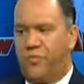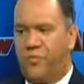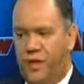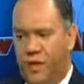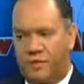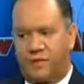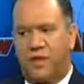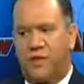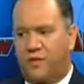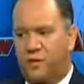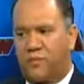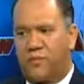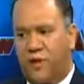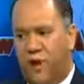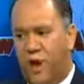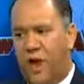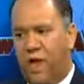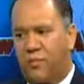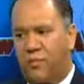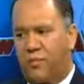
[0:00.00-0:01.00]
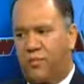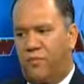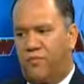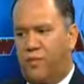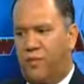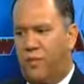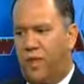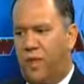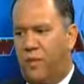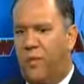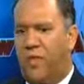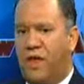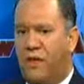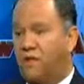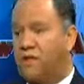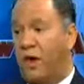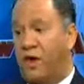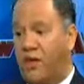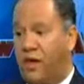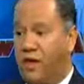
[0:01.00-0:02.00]
it's a problem for them. And
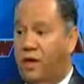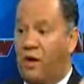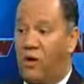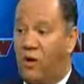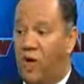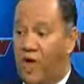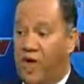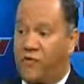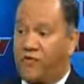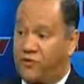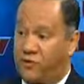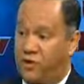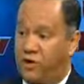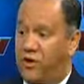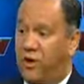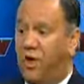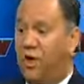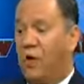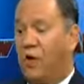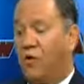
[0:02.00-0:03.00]
that's why they go after